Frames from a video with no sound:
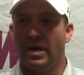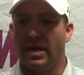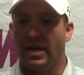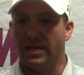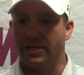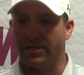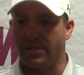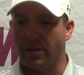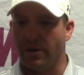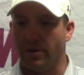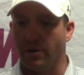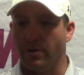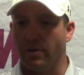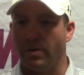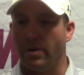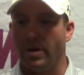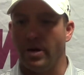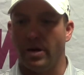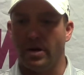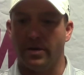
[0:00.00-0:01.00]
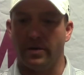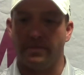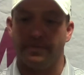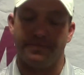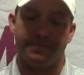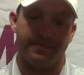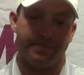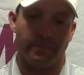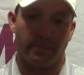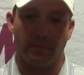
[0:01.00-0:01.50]
And
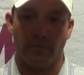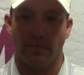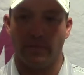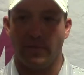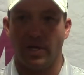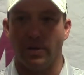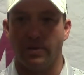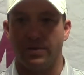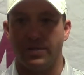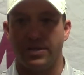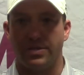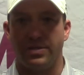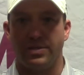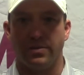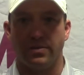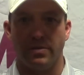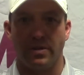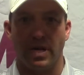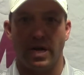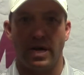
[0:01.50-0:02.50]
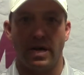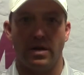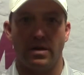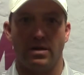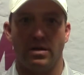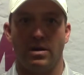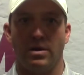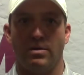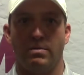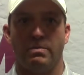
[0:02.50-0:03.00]
so, you know, just doing
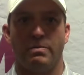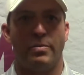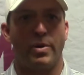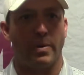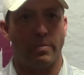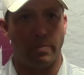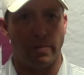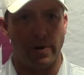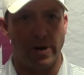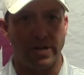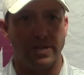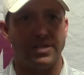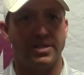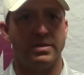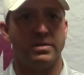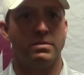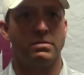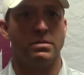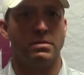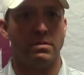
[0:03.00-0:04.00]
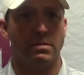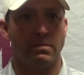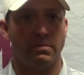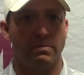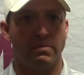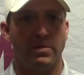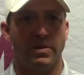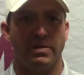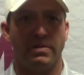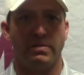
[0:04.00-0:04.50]
that, you know, preparation
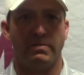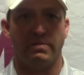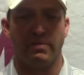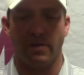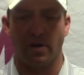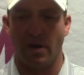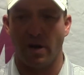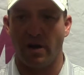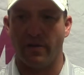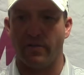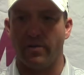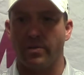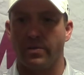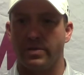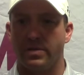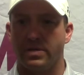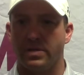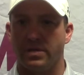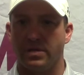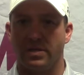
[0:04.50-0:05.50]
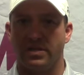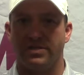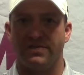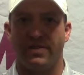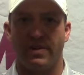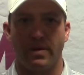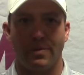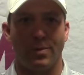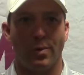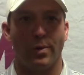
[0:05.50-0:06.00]
for the golf course is
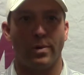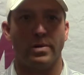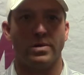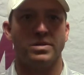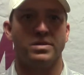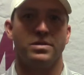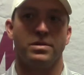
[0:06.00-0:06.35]
very important.